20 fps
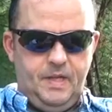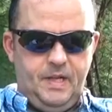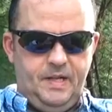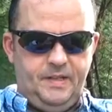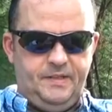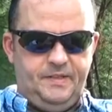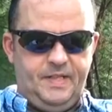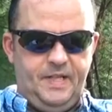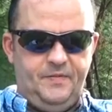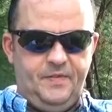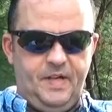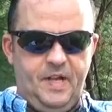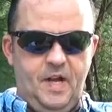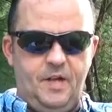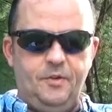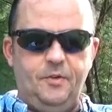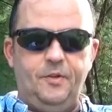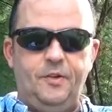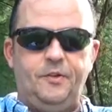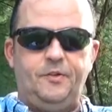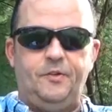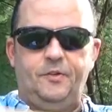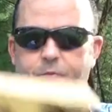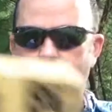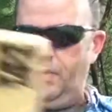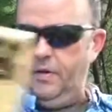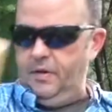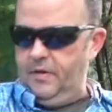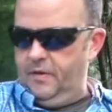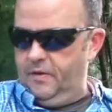Stephen Hunter, this is
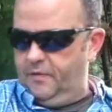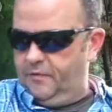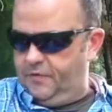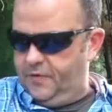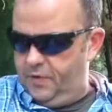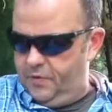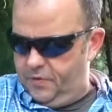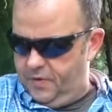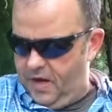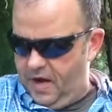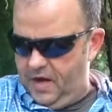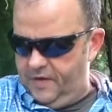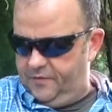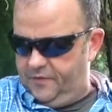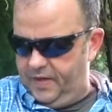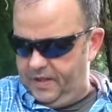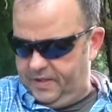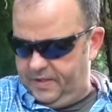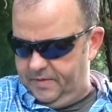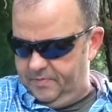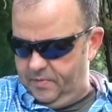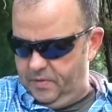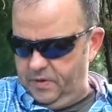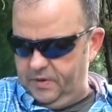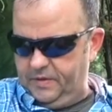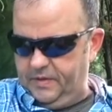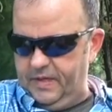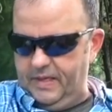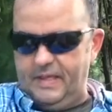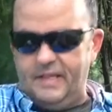one of the few nonfiction
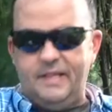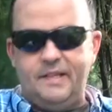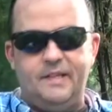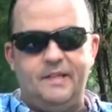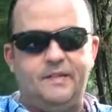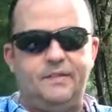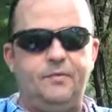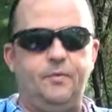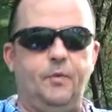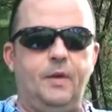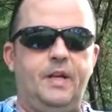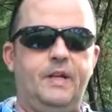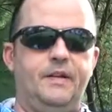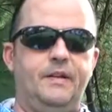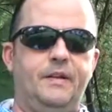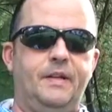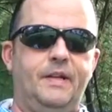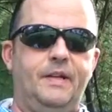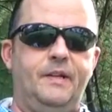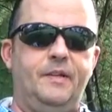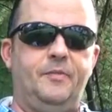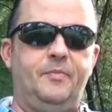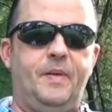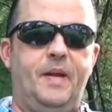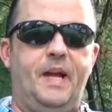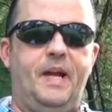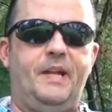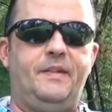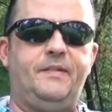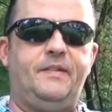books that he has written in his
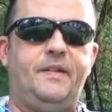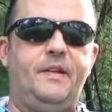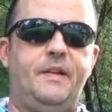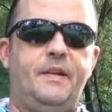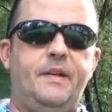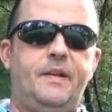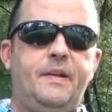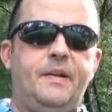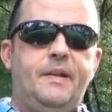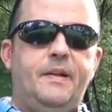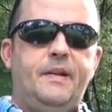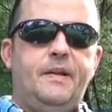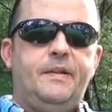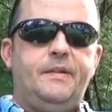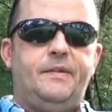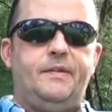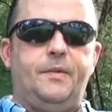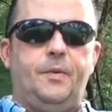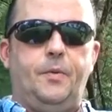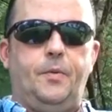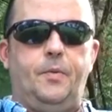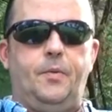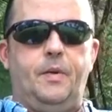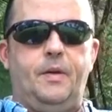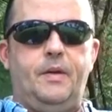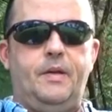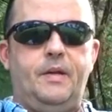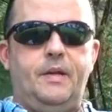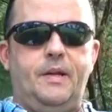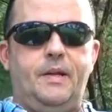past. So
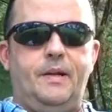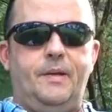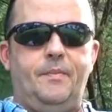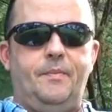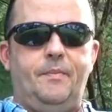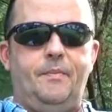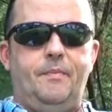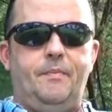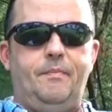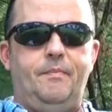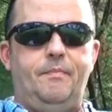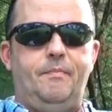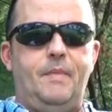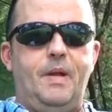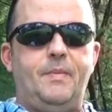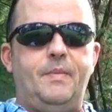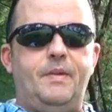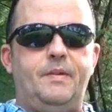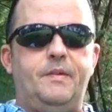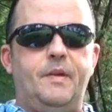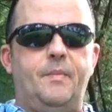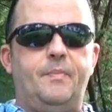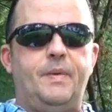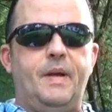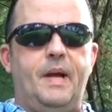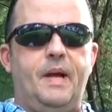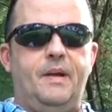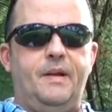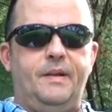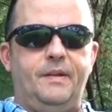maybe jump
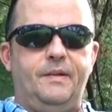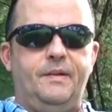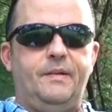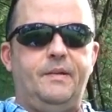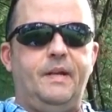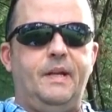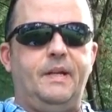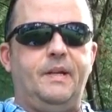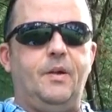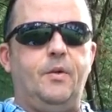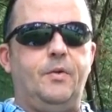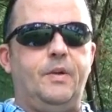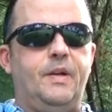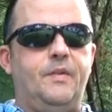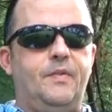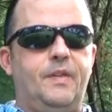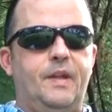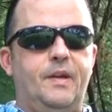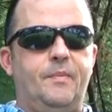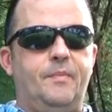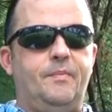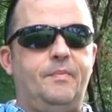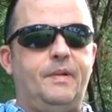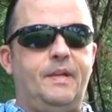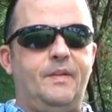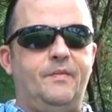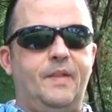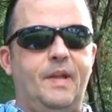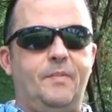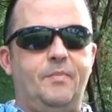out and go give
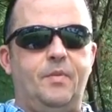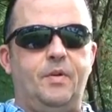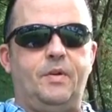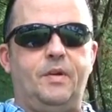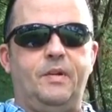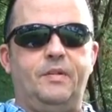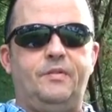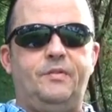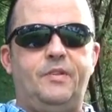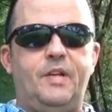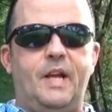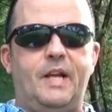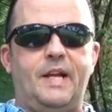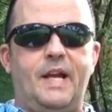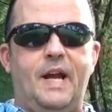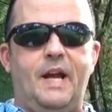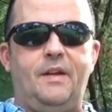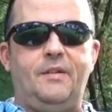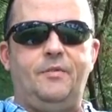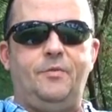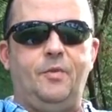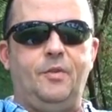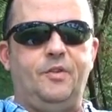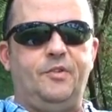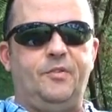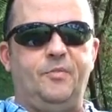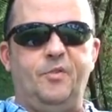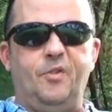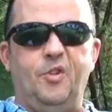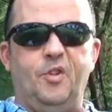that book a check out. Really
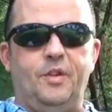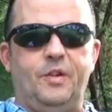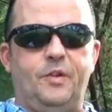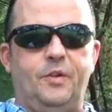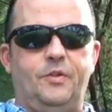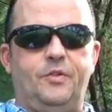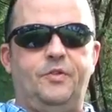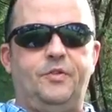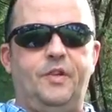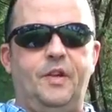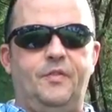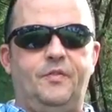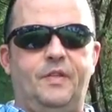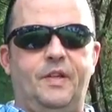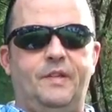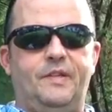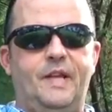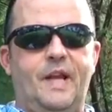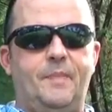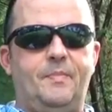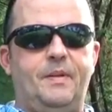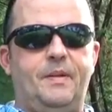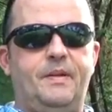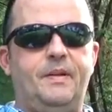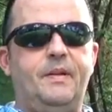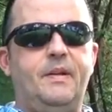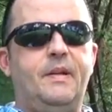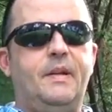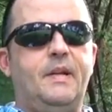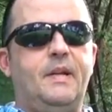some really good stuff that's happened.
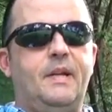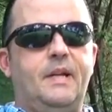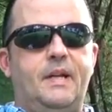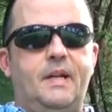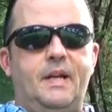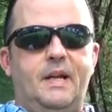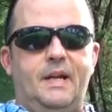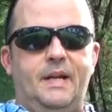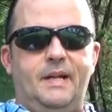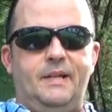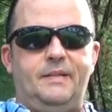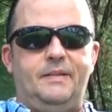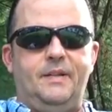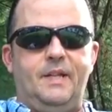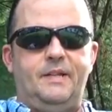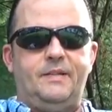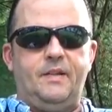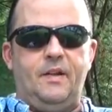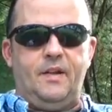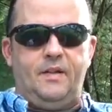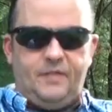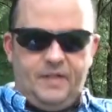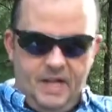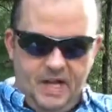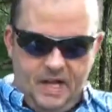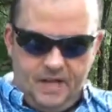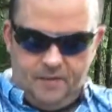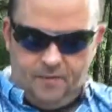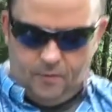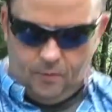So that's all I've
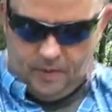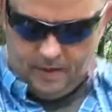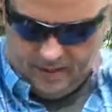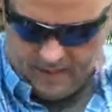got. One